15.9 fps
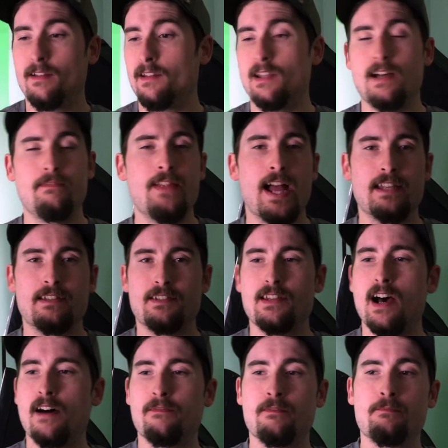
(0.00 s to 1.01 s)
Love that
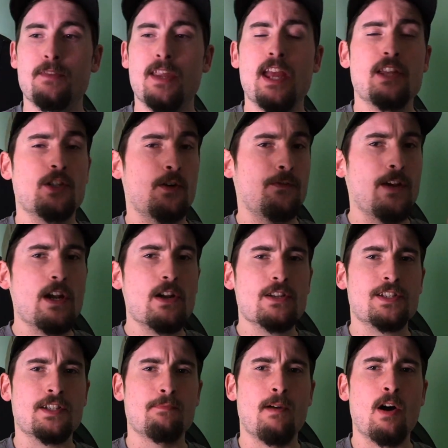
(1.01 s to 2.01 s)
stuff. So if you're a
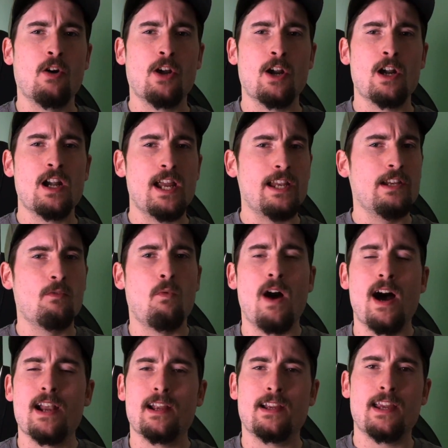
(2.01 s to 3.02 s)
smoker and you
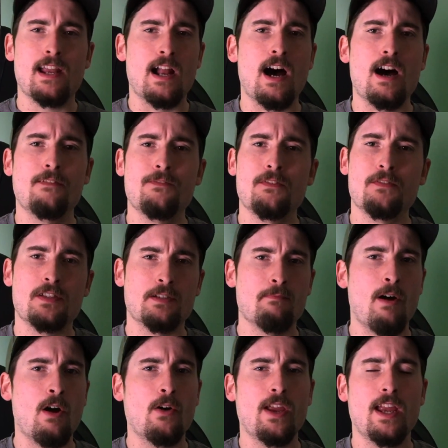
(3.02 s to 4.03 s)
want to get off of
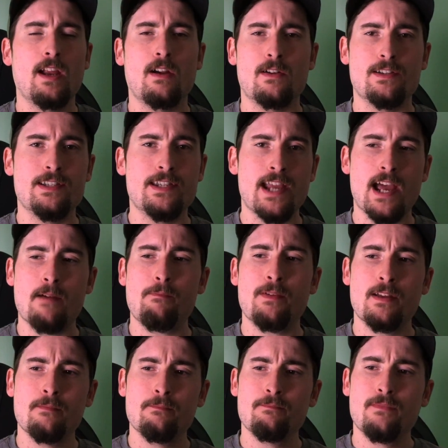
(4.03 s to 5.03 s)
smoking or
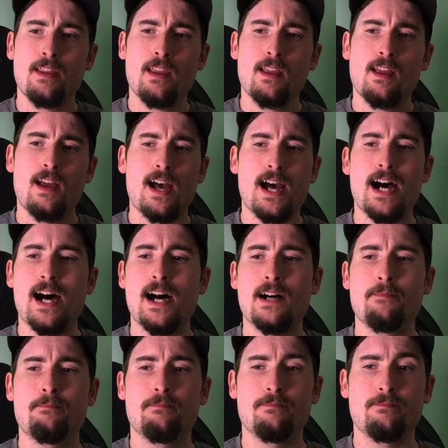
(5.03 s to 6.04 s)
dip,
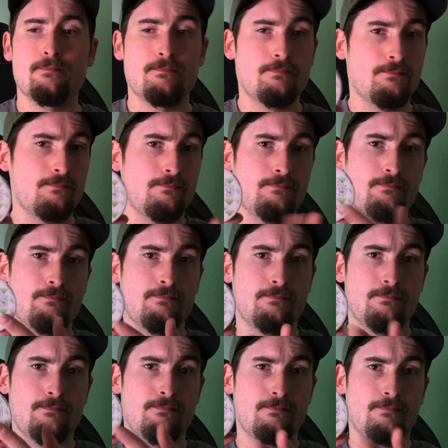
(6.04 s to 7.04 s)
um,
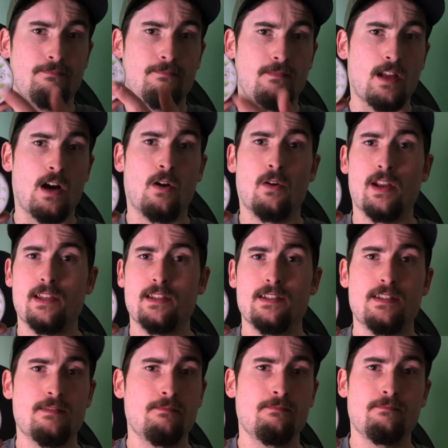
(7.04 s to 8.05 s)

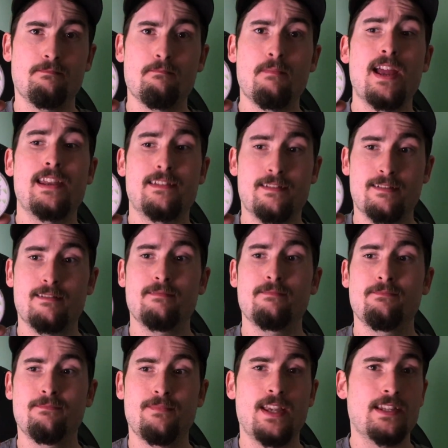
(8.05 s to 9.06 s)
Oden's Mint
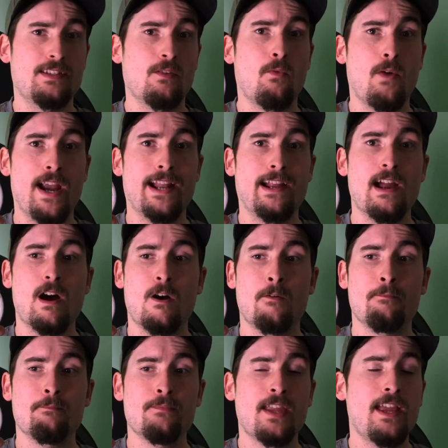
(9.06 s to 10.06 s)
is the way to
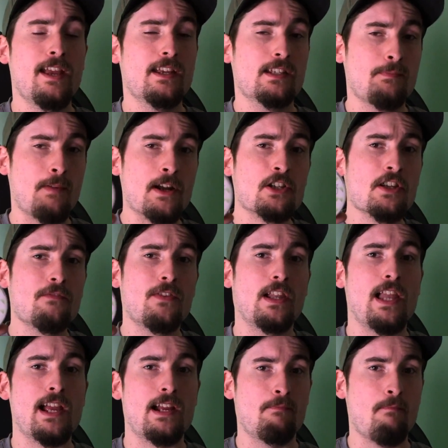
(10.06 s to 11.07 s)
go. Especially if you
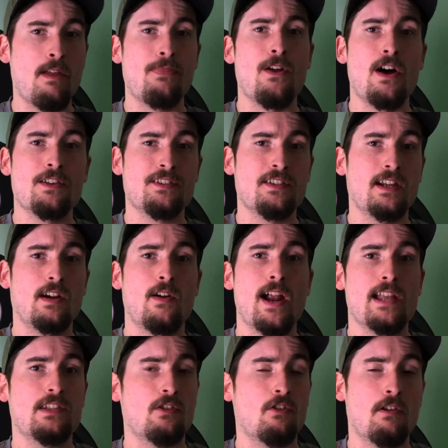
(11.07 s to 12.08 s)
like menthol
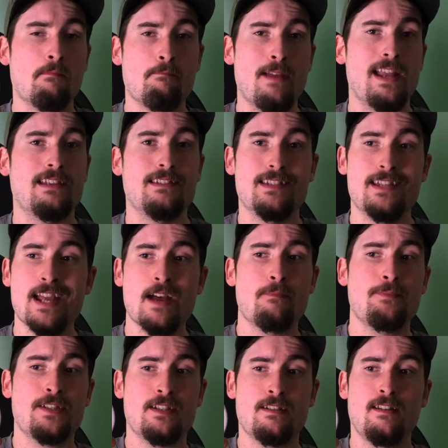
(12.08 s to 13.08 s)
cigarettes or mint
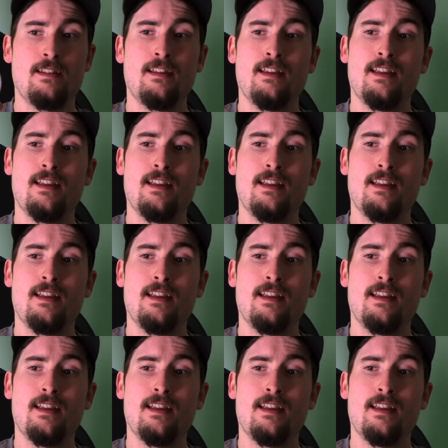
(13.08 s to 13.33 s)
dips.